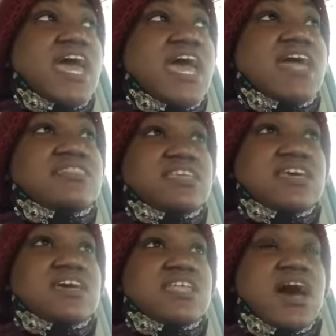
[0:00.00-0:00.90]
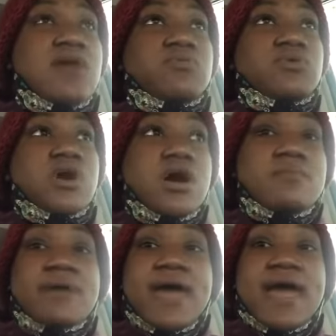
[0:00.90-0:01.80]
and then I will
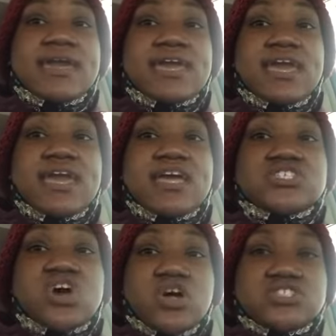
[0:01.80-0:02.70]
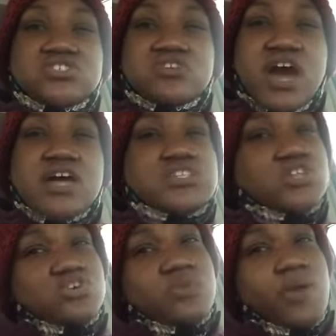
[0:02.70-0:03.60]
come back and talk to you guys a
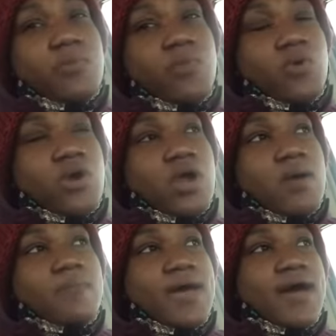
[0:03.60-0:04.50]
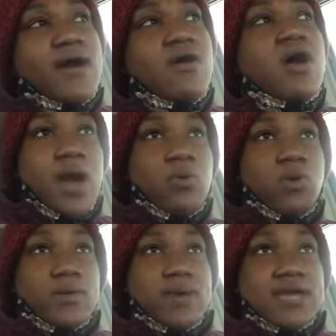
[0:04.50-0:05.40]
little bit more about
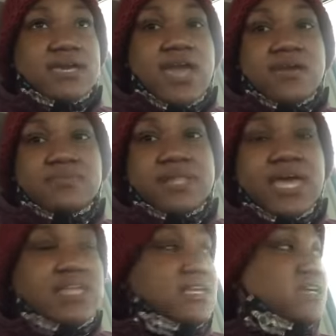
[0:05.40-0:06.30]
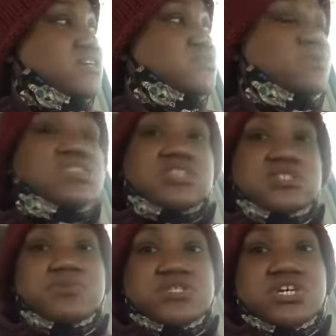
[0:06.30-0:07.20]
what my game plan is with
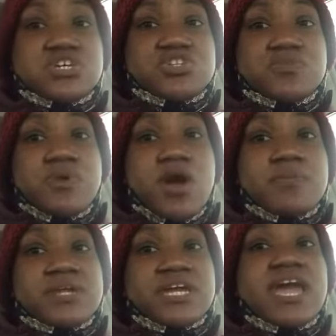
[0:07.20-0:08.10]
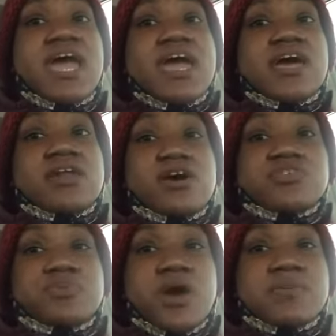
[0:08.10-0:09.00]
this particular property and
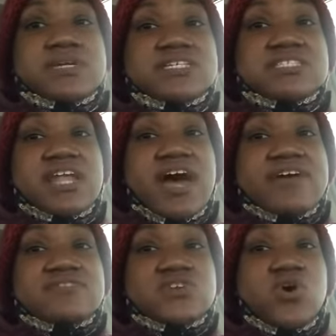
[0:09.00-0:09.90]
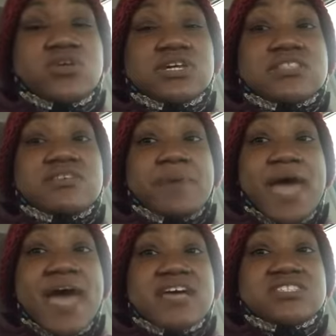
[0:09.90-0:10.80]
other properties that I have sold in the
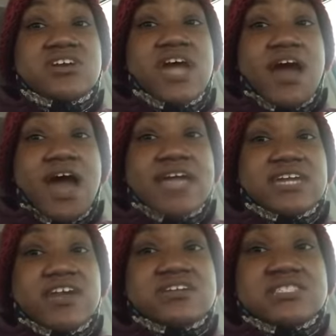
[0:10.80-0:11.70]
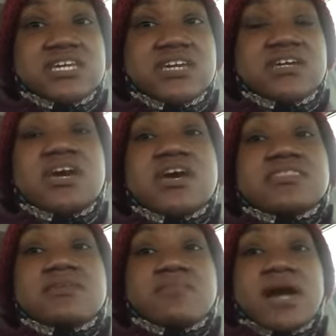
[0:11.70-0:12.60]
past, on how I guarantee
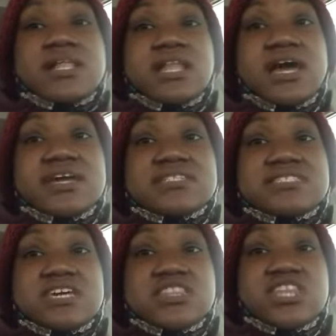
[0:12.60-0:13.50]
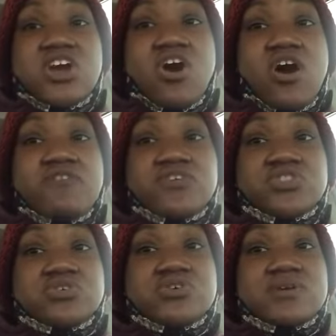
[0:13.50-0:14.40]
that my clients get their
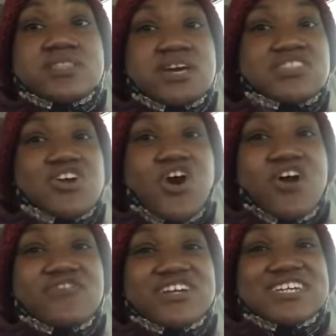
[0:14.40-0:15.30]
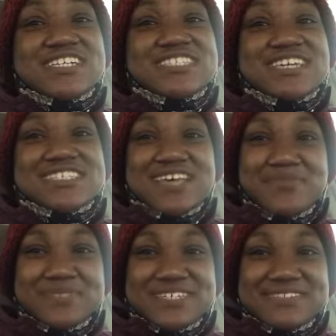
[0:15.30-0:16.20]
offer through and that their offer gets
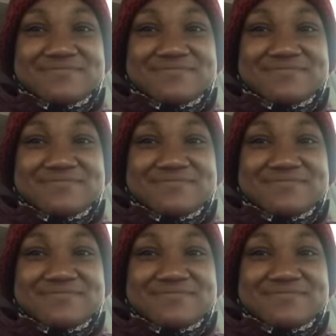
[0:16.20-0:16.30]
accepted.